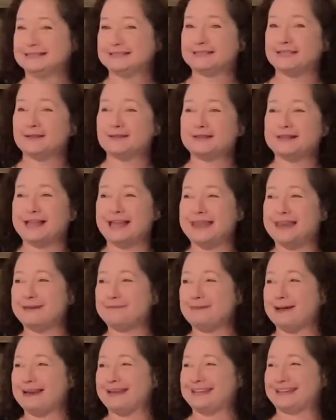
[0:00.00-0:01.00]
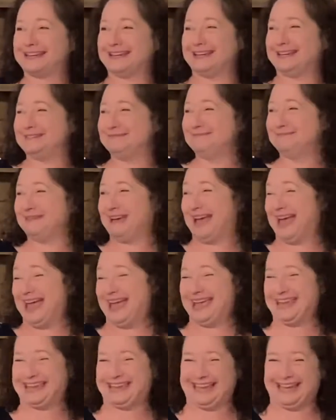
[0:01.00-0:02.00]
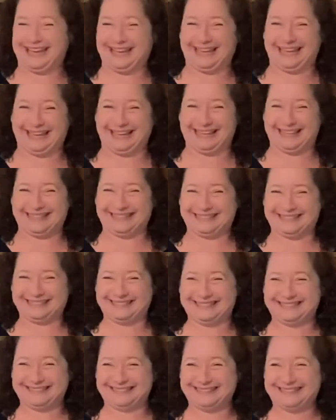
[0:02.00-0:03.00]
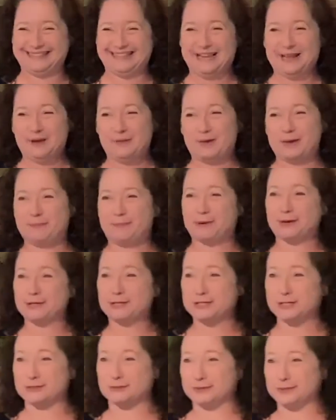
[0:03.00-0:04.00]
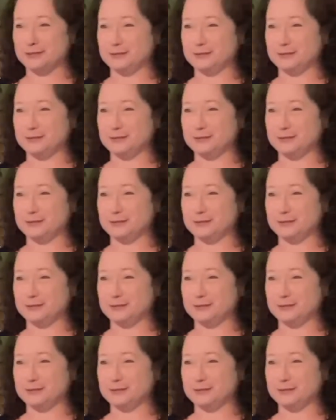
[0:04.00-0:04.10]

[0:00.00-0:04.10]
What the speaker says: So glad everybody could make it. We pushed through.